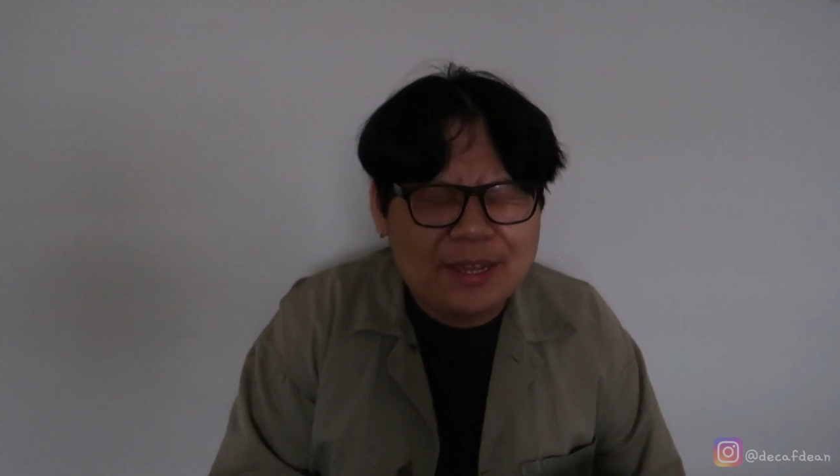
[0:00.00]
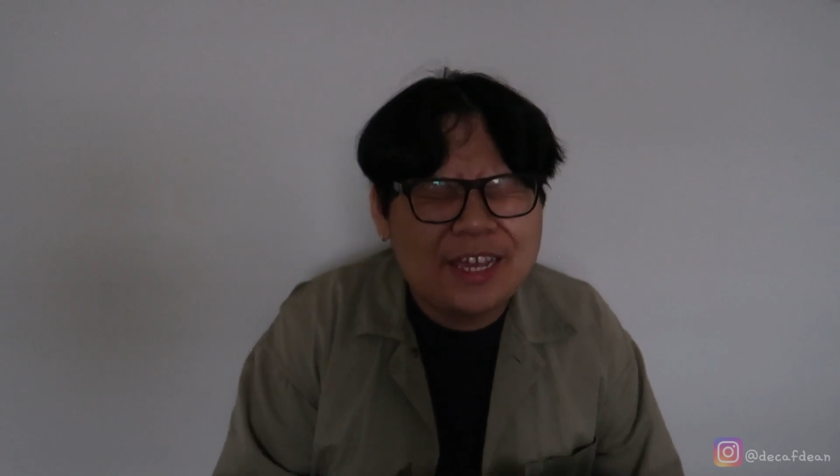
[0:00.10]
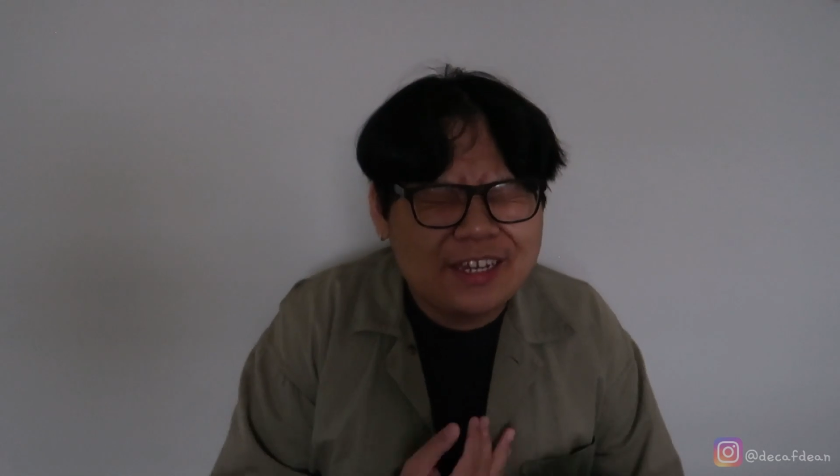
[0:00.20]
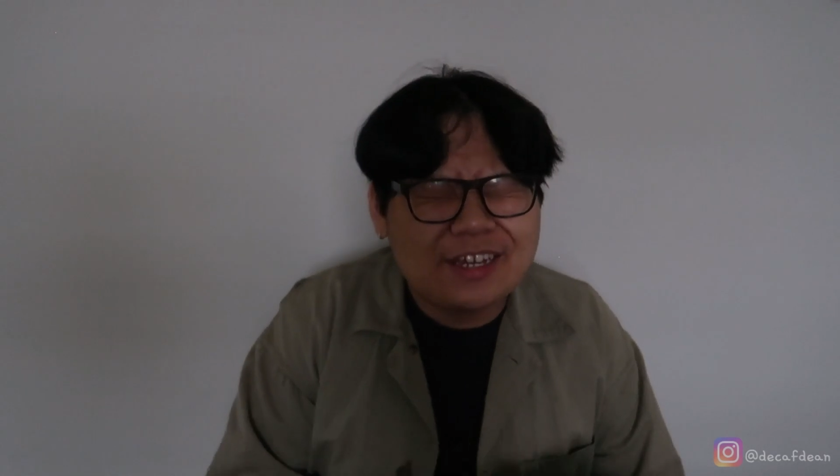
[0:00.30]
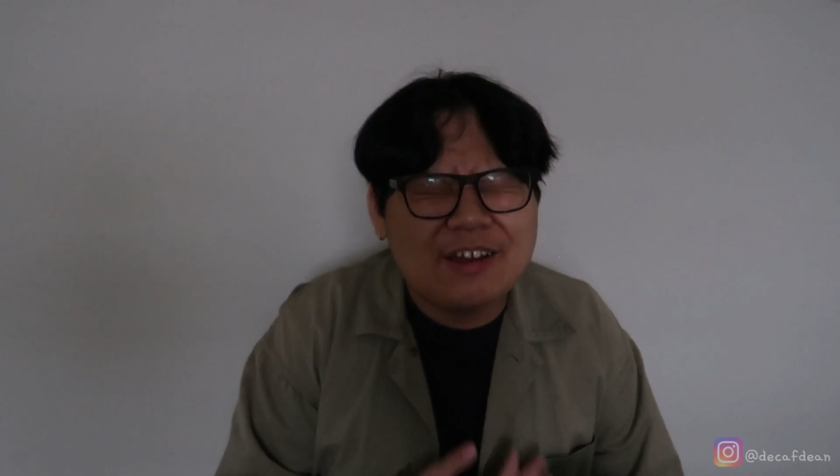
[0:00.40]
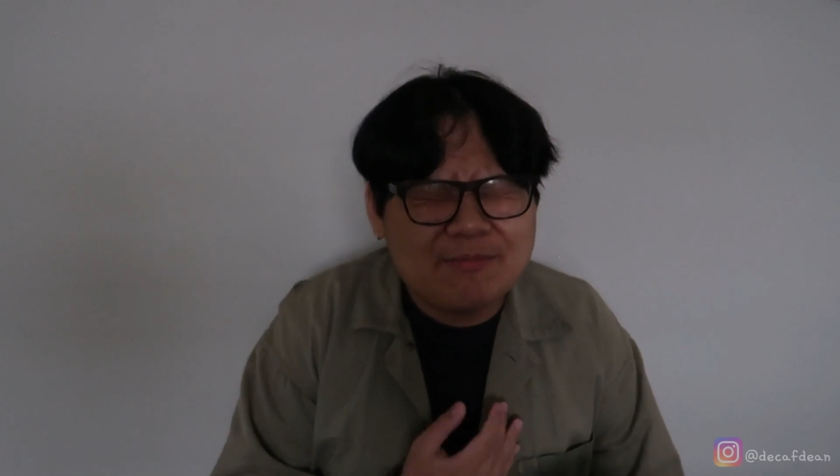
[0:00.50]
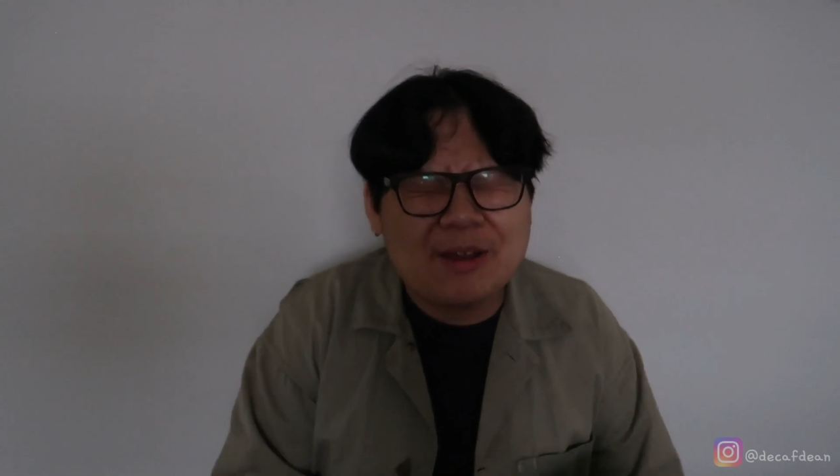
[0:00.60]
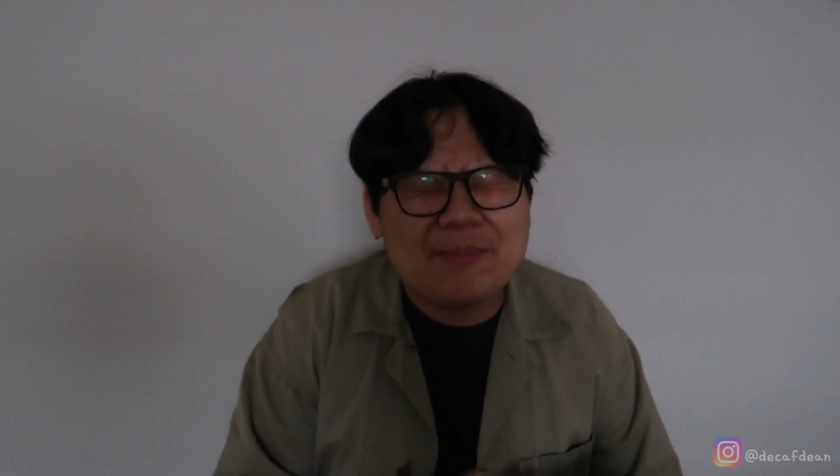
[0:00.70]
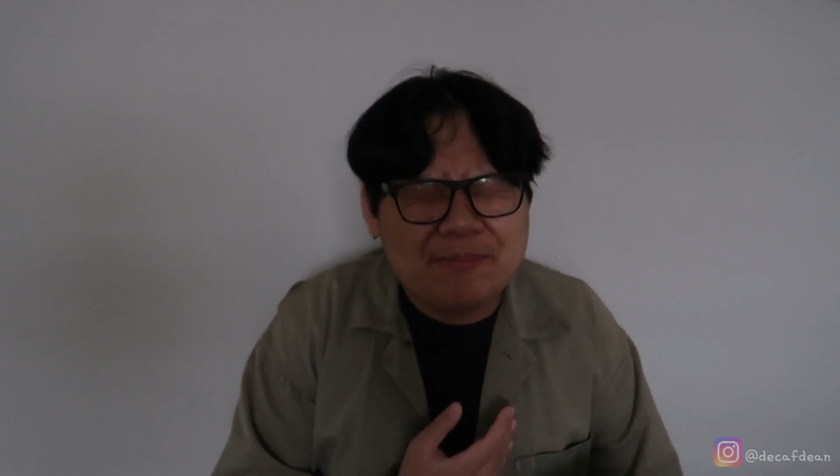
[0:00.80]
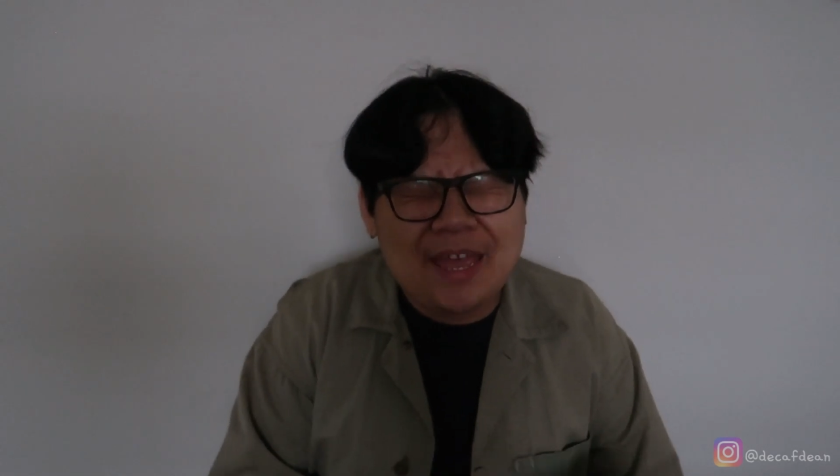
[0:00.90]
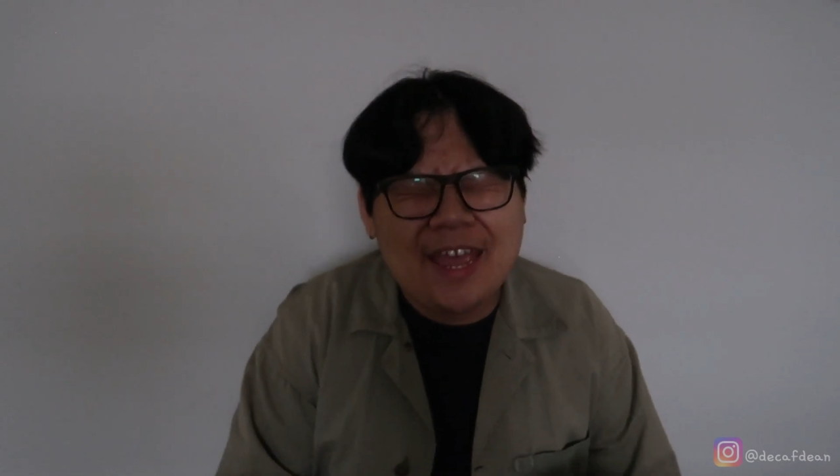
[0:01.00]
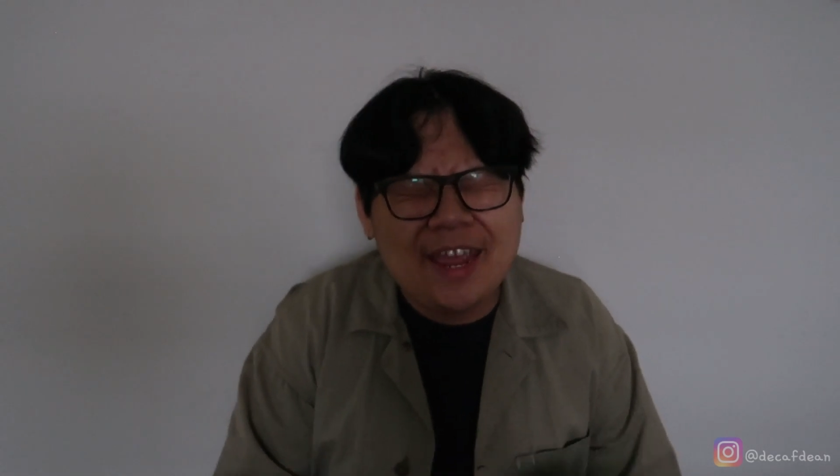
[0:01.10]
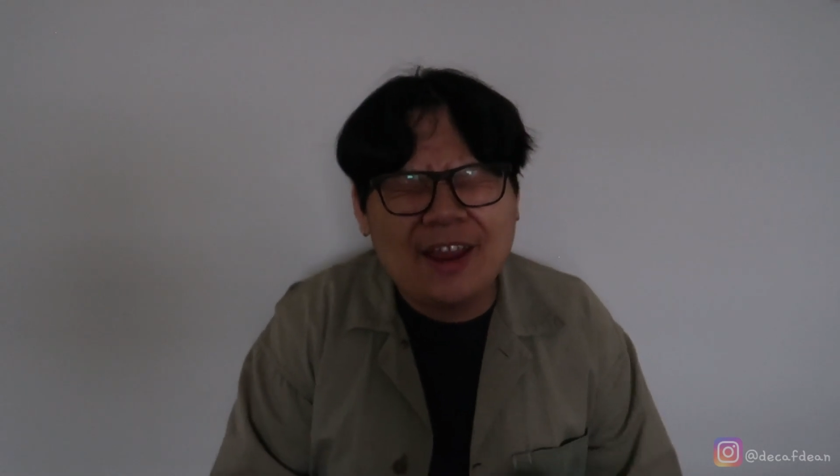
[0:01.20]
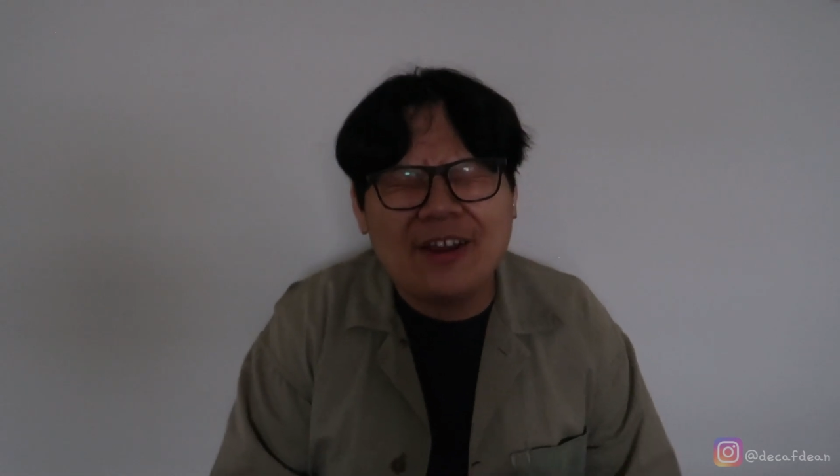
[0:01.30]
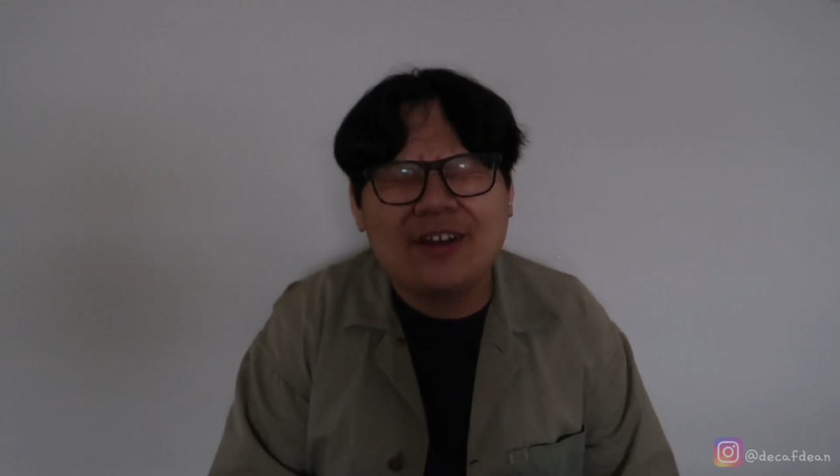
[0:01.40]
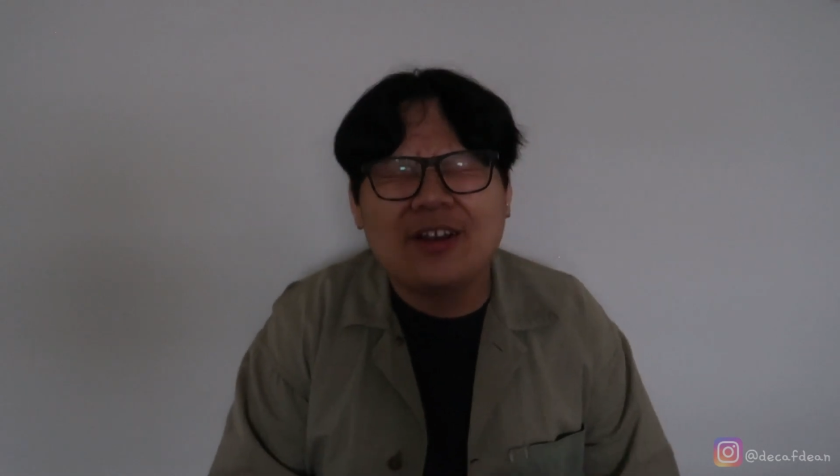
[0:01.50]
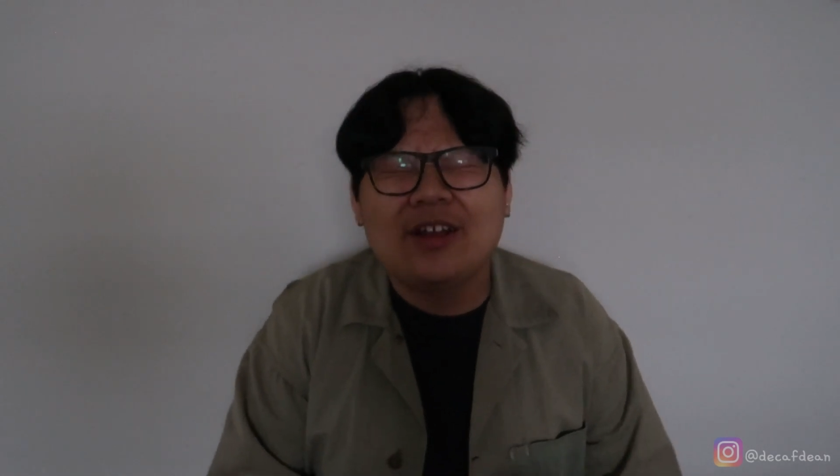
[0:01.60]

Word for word: pick up a pair.